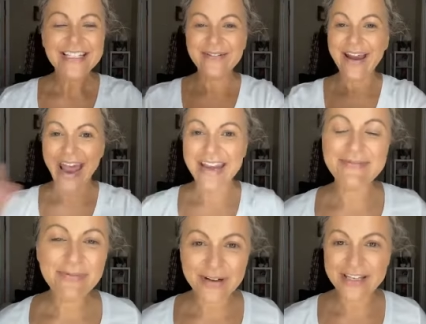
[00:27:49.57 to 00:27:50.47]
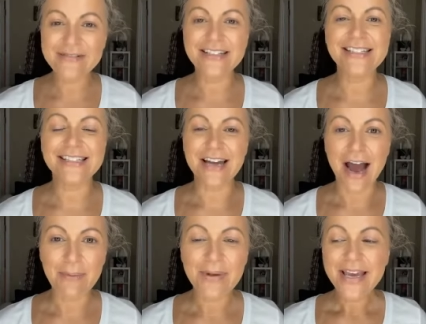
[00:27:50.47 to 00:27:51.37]
So at any point you can
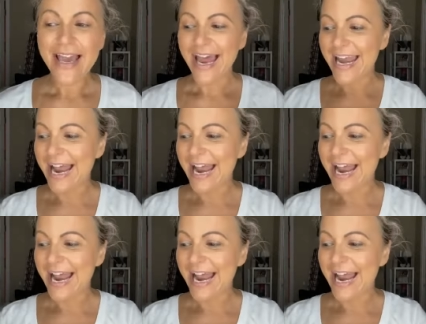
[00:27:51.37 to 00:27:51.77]
stop. At